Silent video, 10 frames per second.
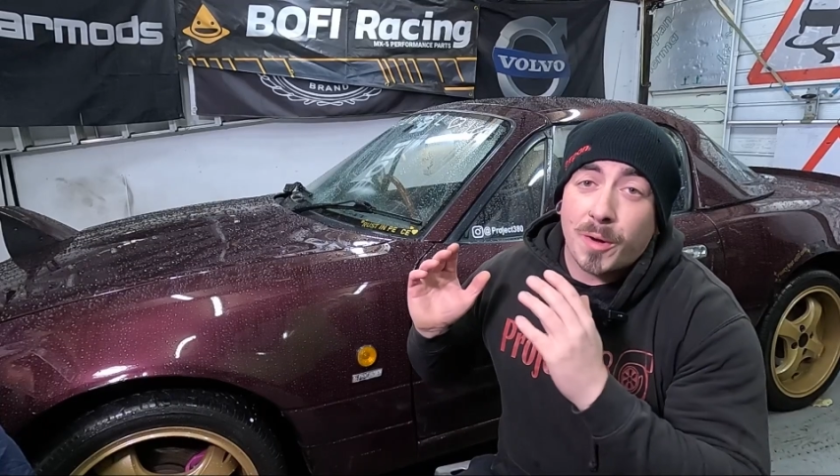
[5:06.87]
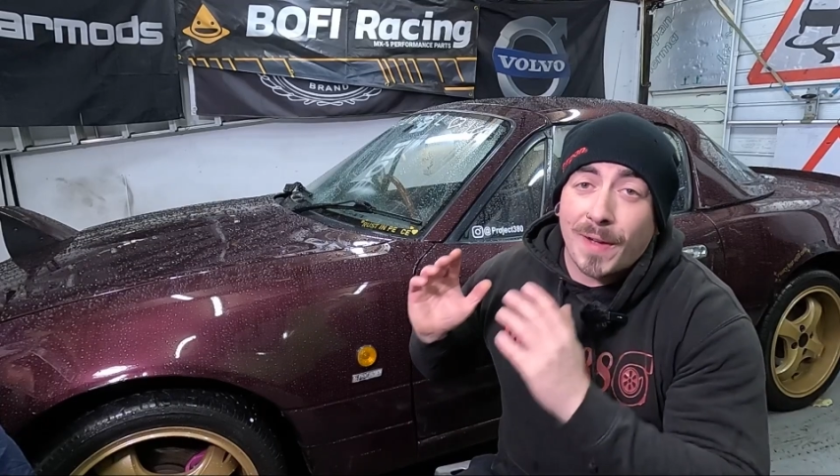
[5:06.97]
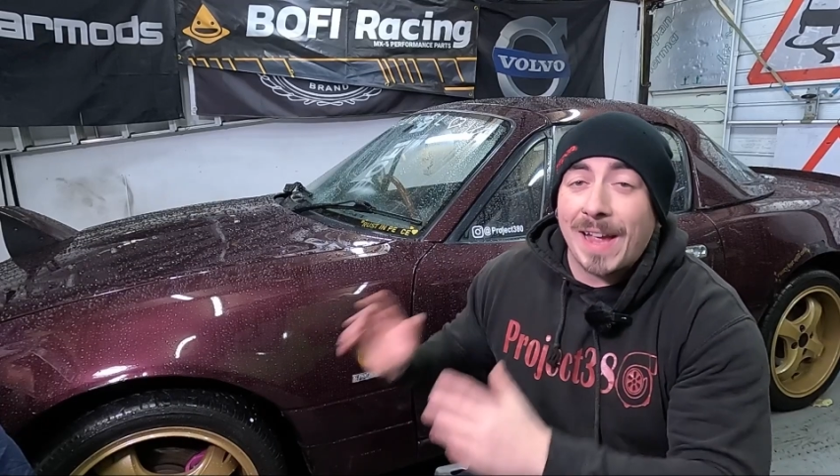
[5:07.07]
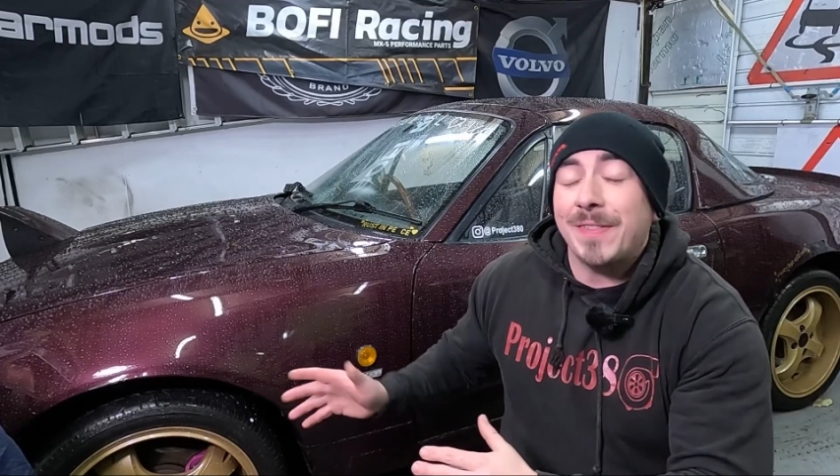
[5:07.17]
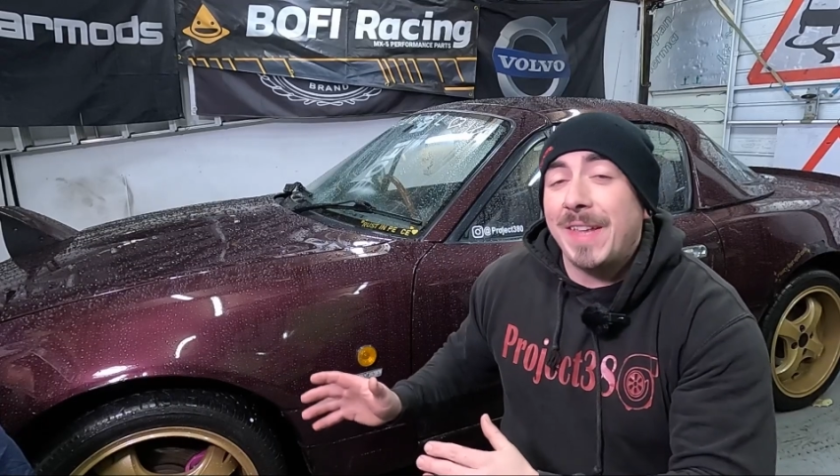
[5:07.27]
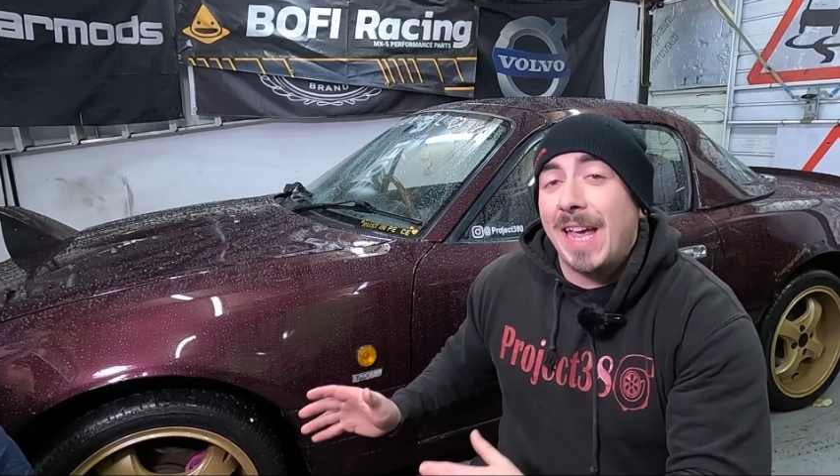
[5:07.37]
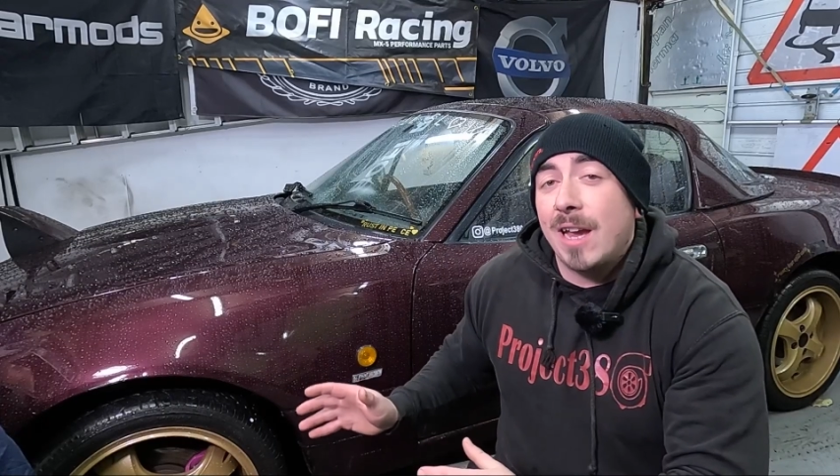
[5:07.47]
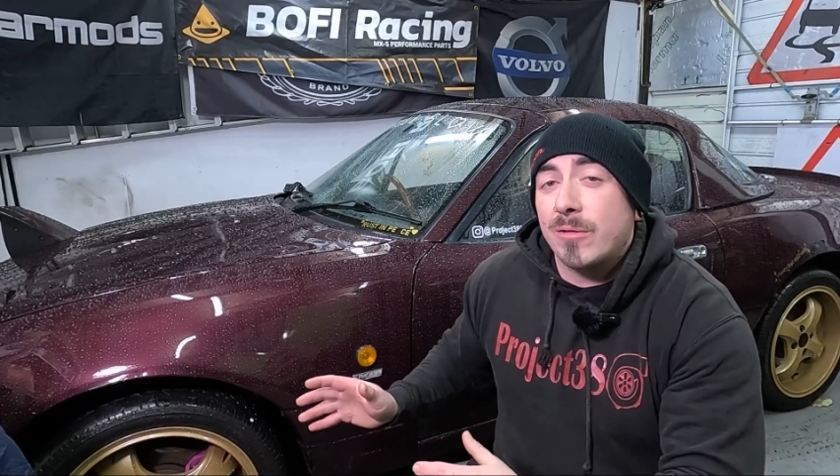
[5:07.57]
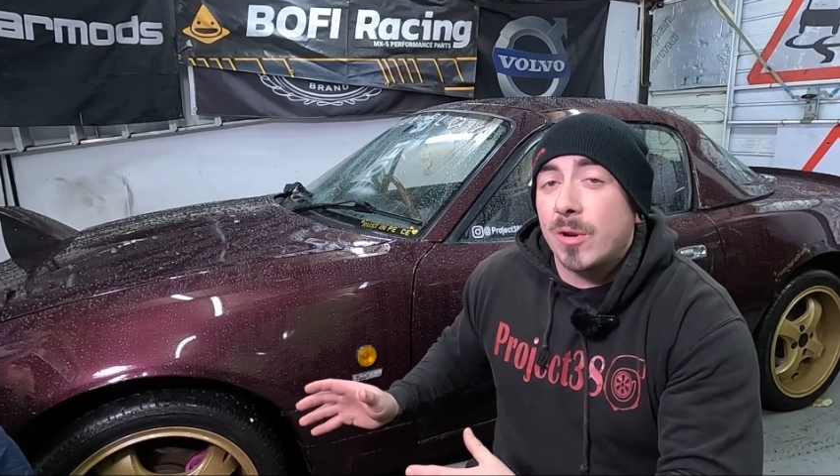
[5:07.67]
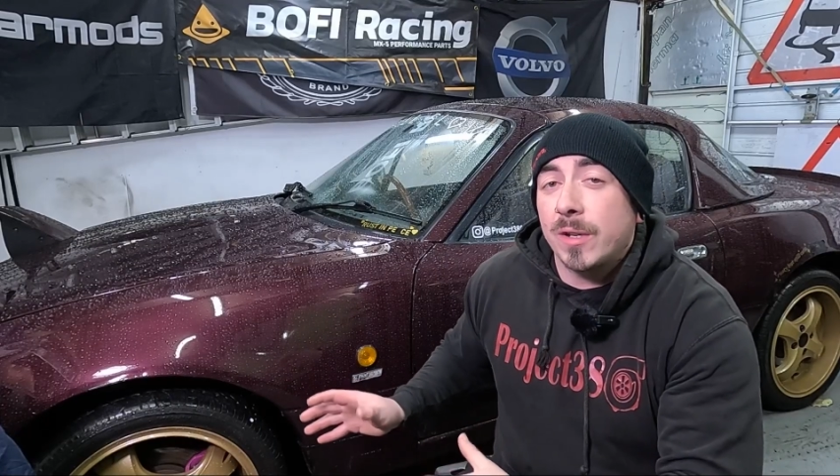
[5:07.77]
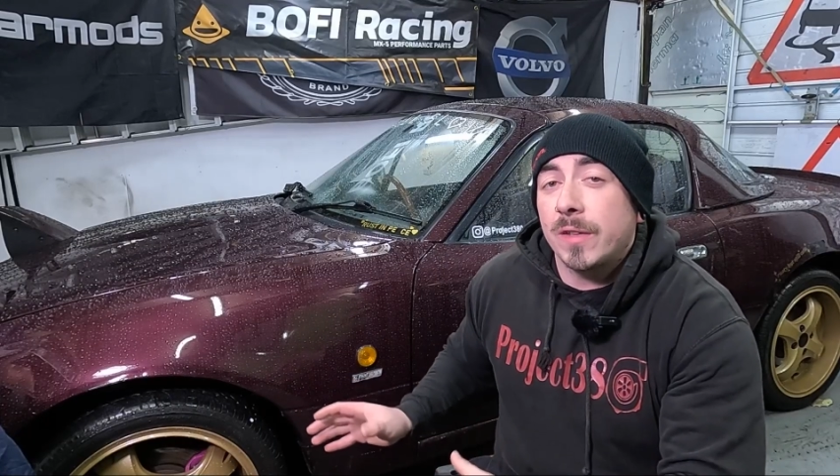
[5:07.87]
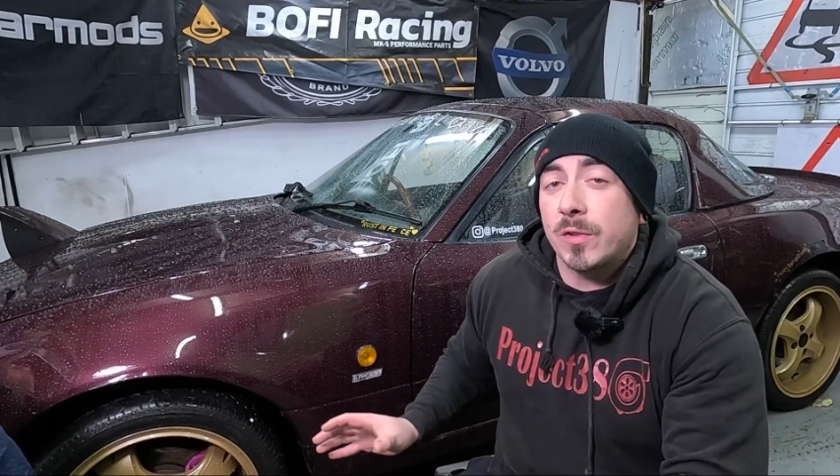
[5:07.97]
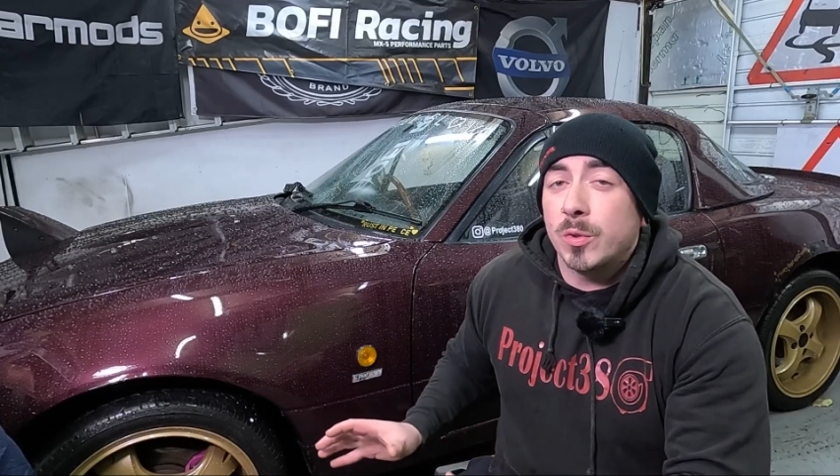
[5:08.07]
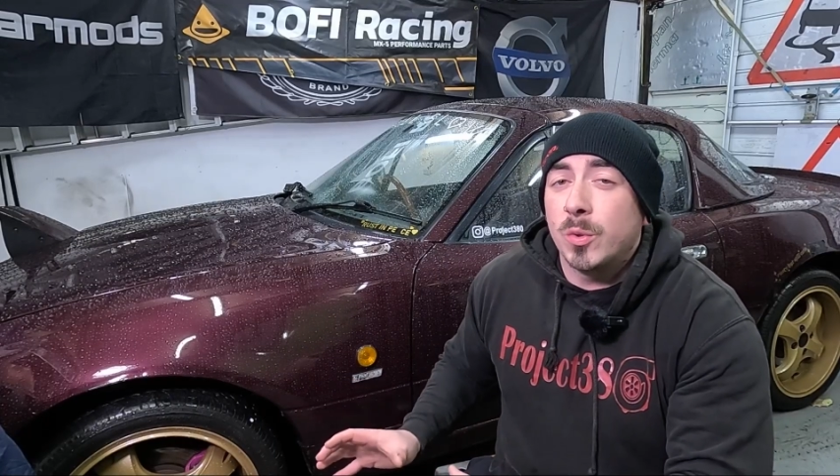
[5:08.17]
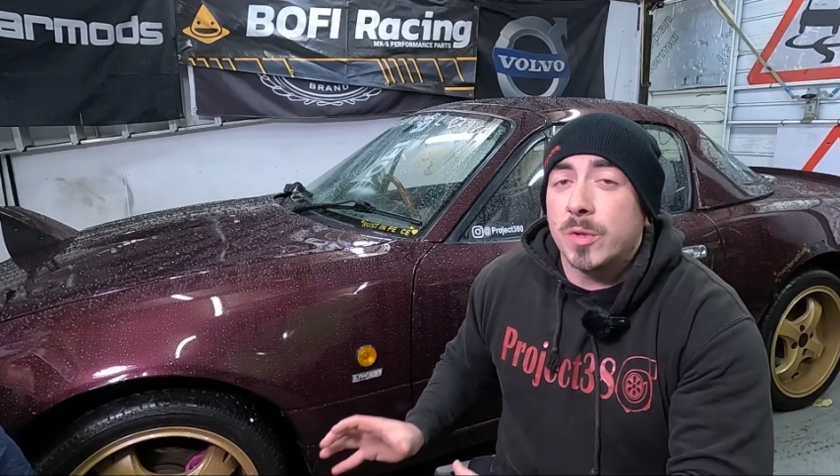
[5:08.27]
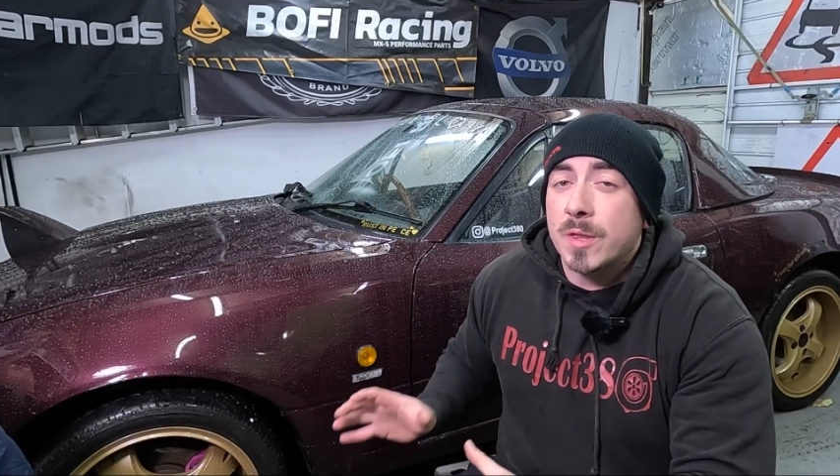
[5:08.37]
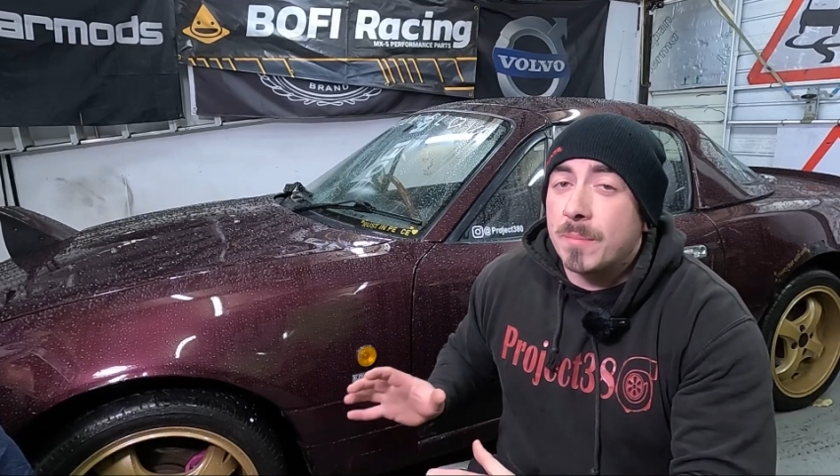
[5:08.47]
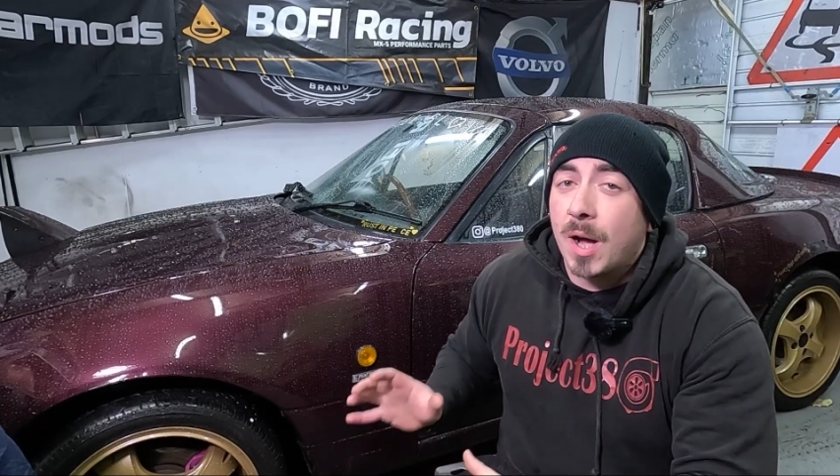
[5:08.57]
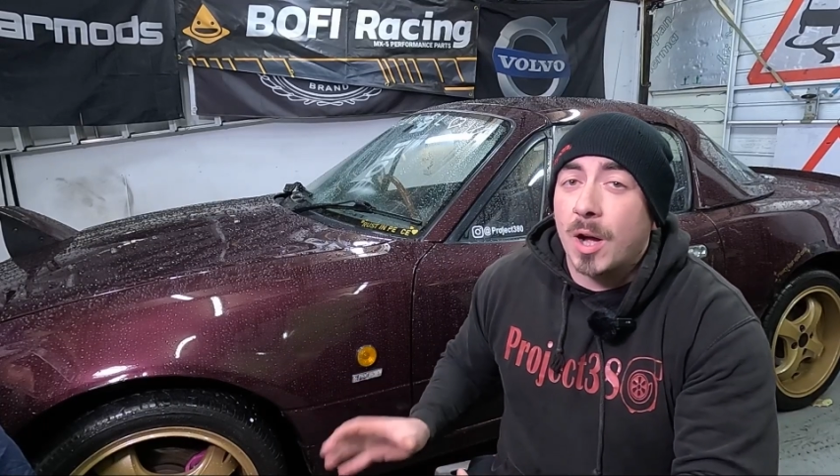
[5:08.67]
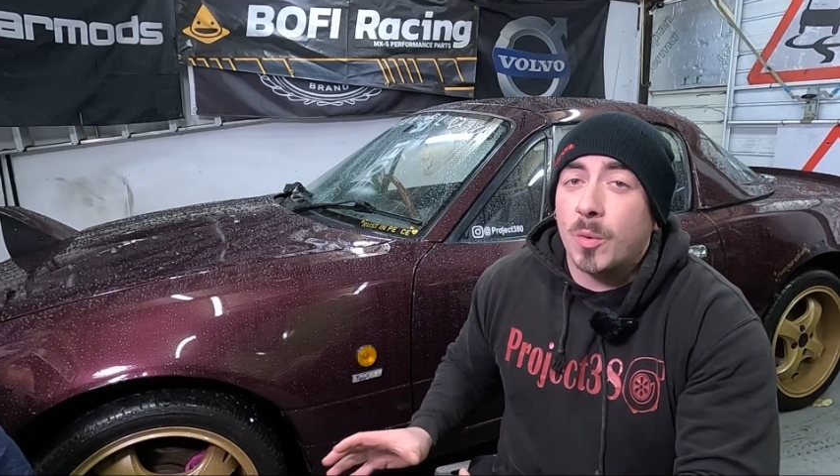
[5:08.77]
I've had the air ride installed on the
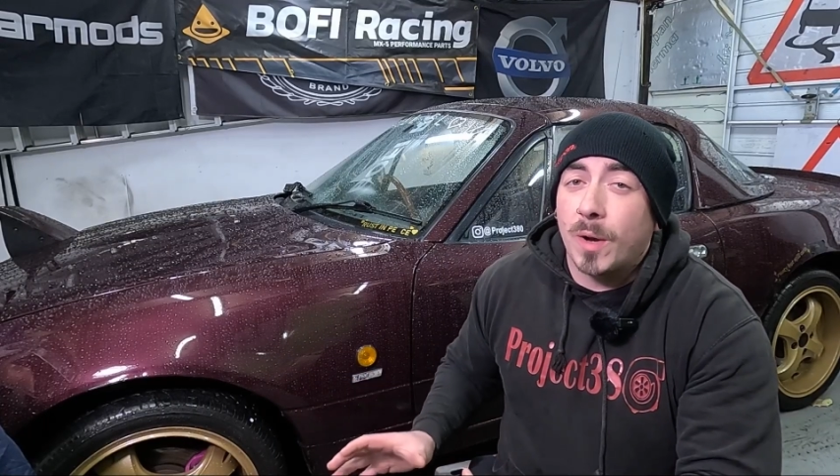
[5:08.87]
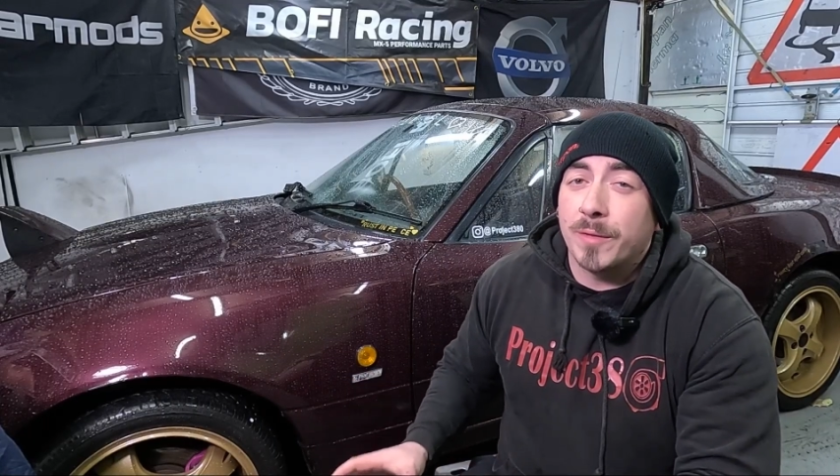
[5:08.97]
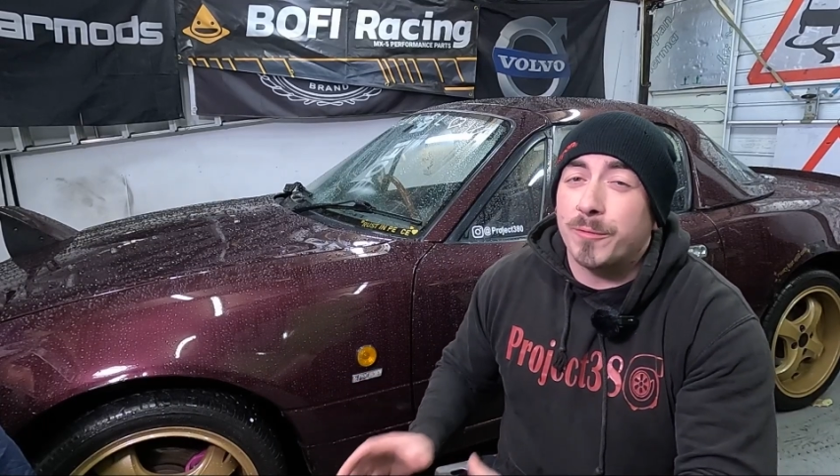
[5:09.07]
Mark 1